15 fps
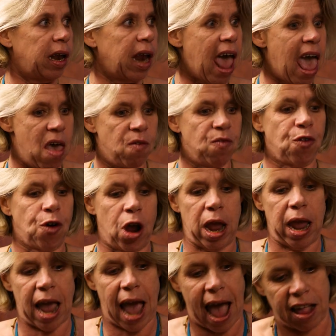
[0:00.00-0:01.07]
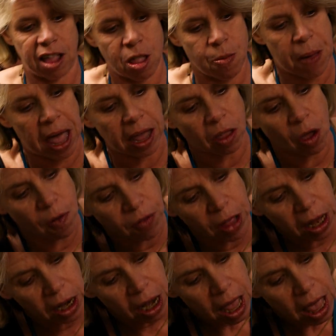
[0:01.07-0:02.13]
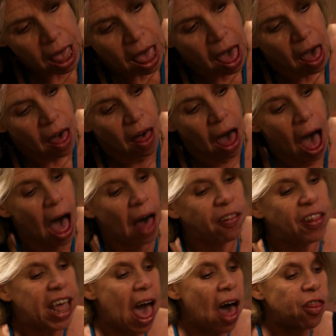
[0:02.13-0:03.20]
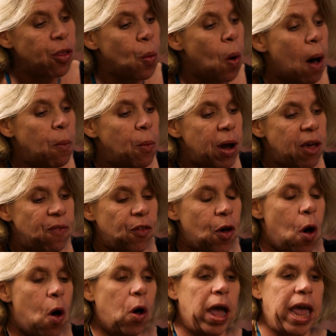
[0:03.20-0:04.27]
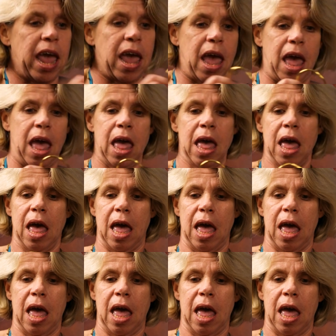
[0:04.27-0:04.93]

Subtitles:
at every aspect of it. The other one we've got here